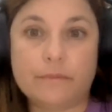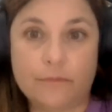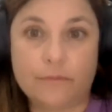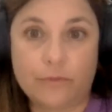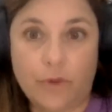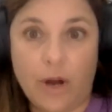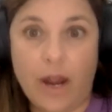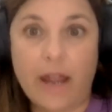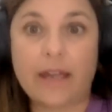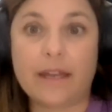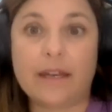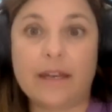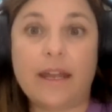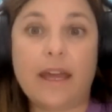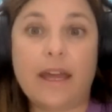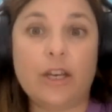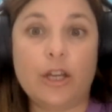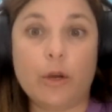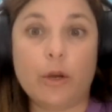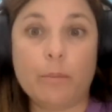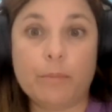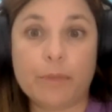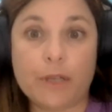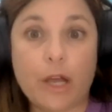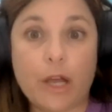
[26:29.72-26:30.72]
right,
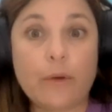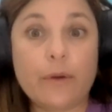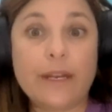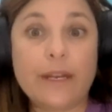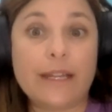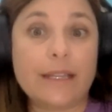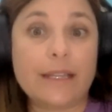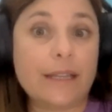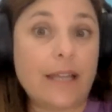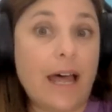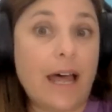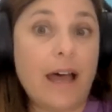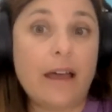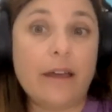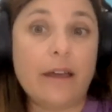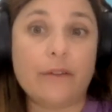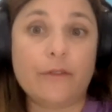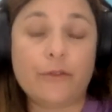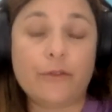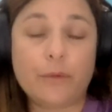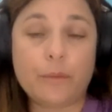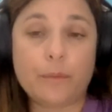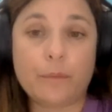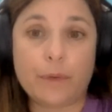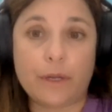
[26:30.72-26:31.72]
and you're blowing it
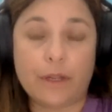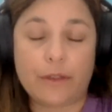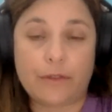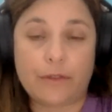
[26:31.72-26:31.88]
live with